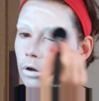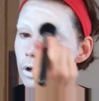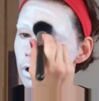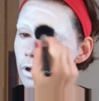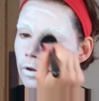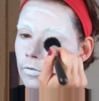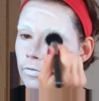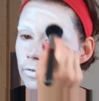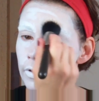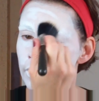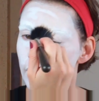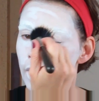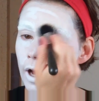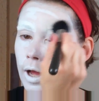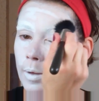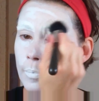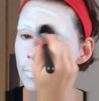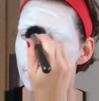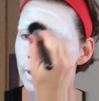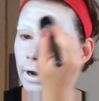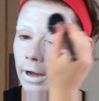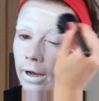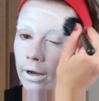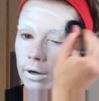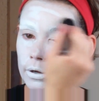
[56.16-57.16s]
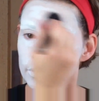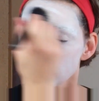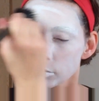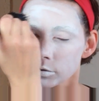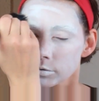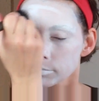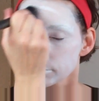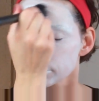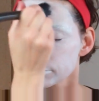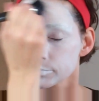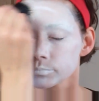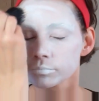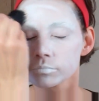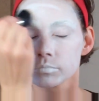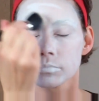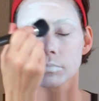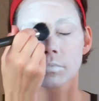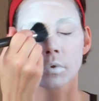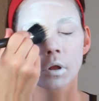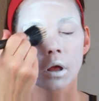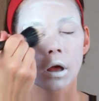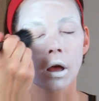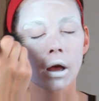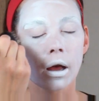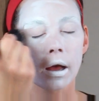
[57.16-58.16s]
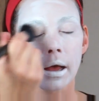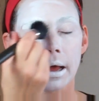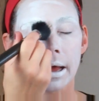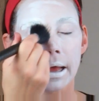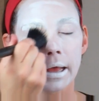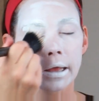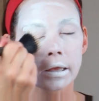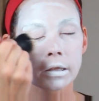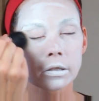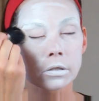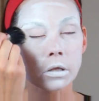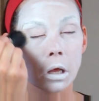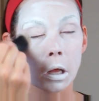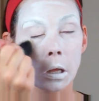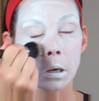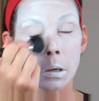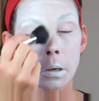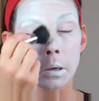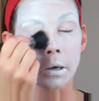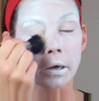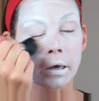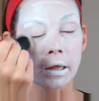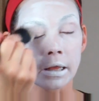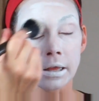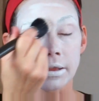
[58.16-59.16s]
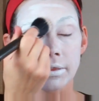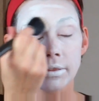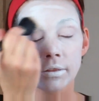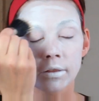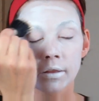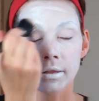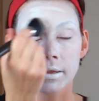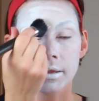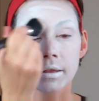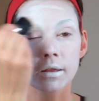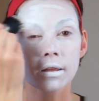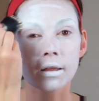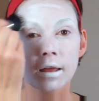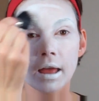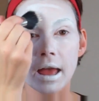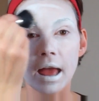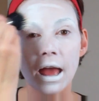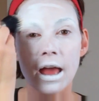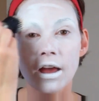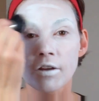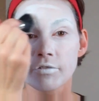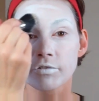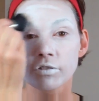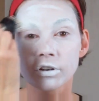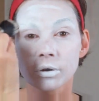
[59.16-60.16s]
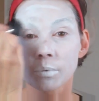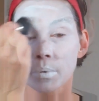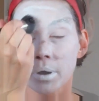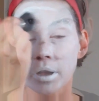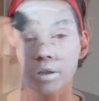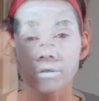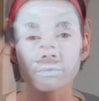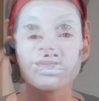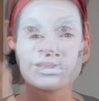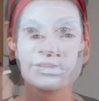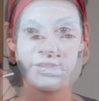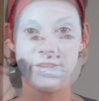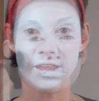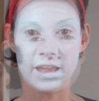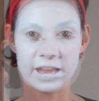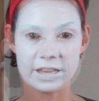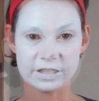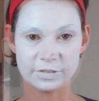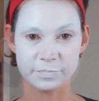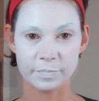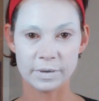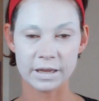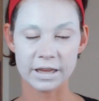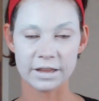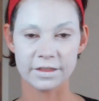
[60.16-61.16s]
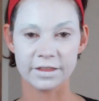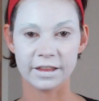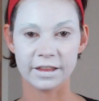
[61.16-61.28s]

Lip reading: over the eyebrows, eyes, underneath. Everywhere. And there's me